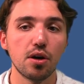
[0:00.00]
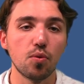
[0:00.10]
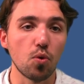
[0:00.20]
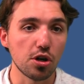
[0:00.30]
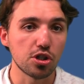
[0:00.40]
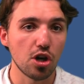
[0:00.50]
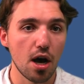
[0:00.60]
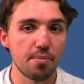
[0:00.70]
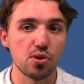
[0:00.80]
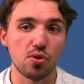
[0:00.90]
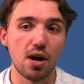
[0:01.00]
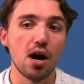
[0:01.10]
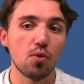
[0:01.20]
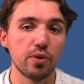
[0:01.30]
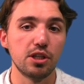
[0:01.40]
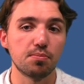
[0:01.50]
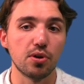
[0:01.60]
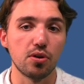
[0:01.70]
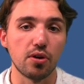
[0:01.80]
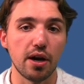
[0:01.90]
workshops, or outreach
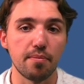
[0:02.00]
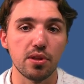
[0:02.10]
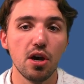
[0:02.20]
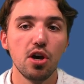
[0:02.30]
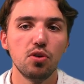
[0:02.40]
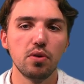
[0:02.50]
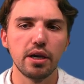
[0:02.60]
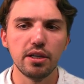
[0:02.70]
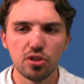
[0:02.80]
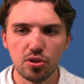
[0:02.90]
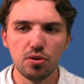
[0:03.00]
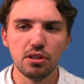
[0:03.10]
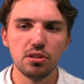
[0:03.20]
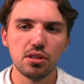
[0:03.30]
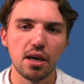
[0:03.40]
programs to engage students,